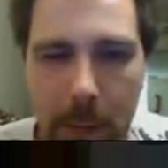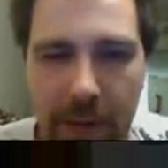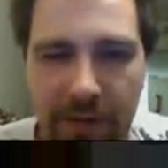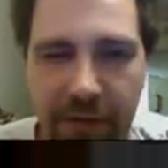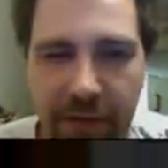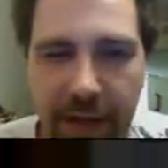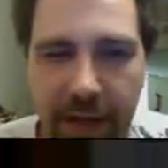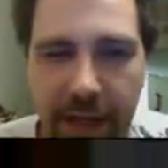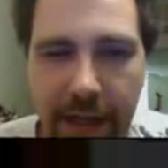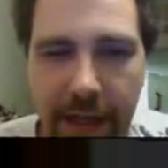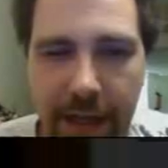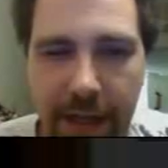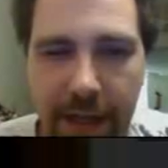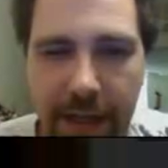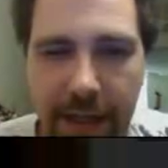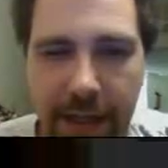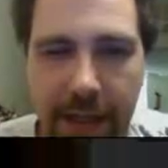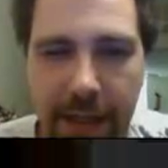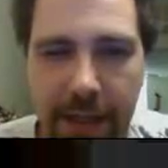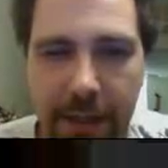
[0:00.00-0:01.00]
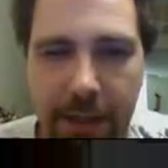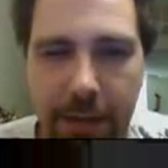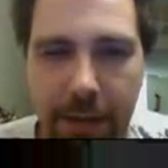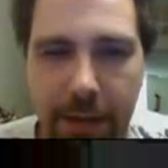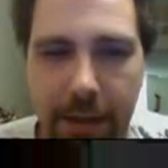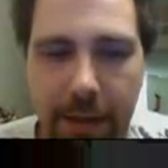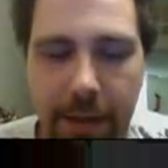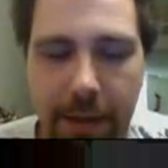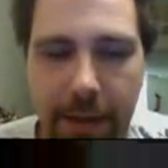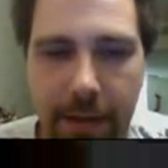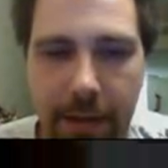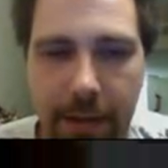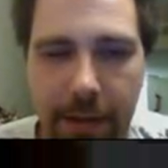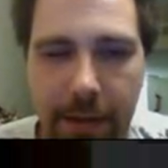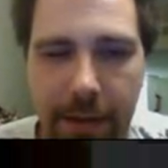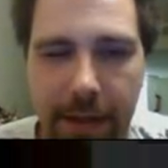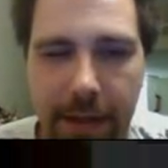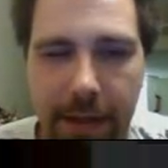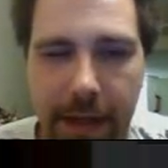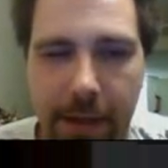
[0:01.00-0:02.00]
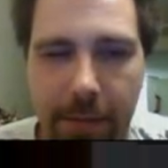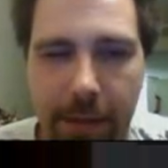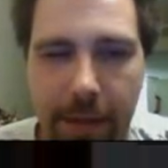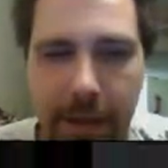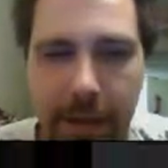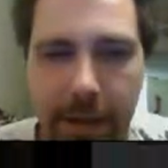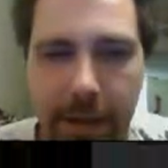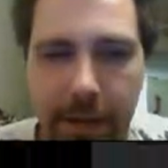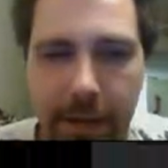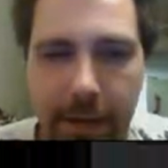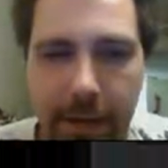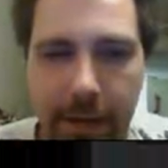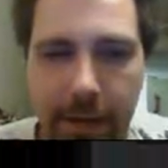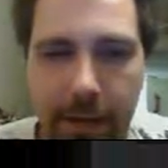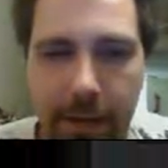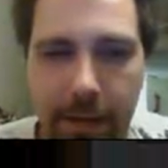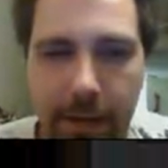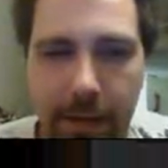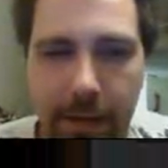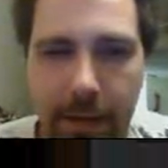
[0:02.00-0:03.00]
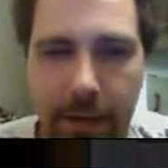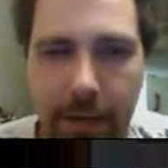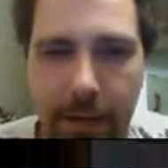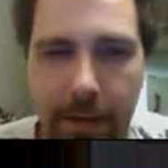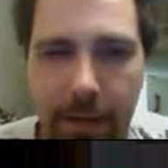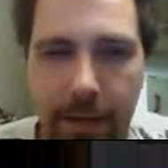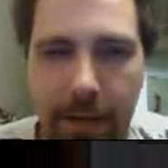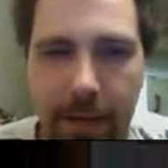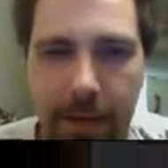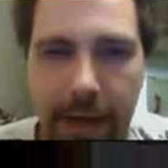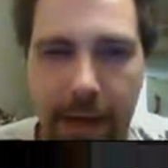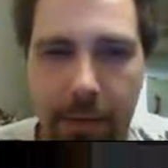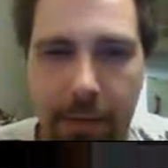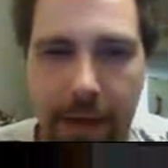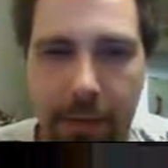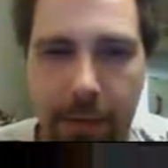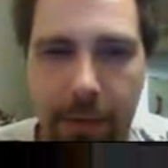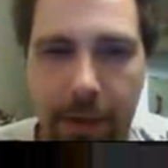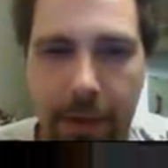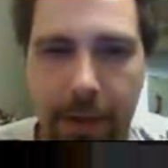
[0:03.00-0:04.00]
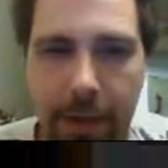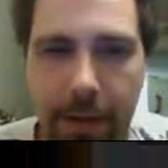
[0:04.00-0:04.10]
can just get to it. Oh, there's that one. There's that one.